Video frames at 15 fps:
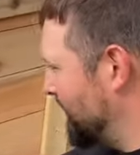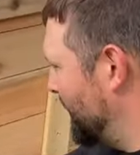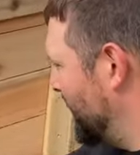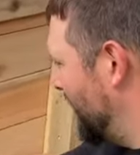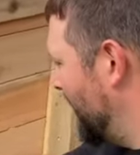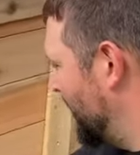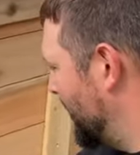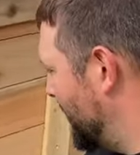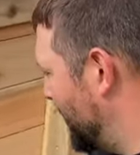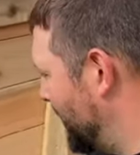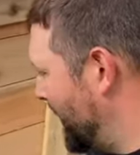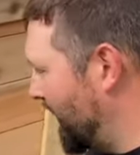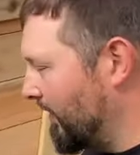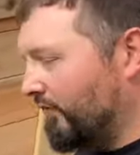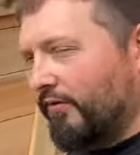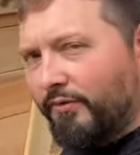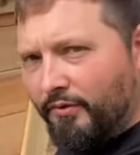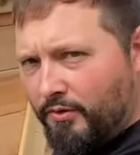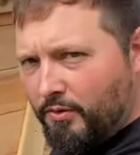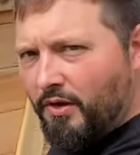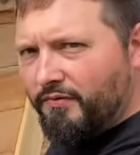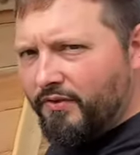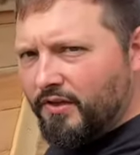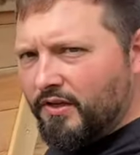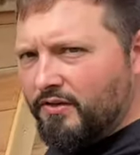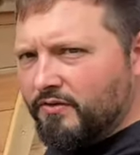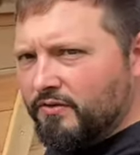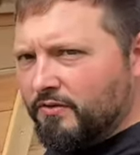going on here. Ready? Are you ready for this?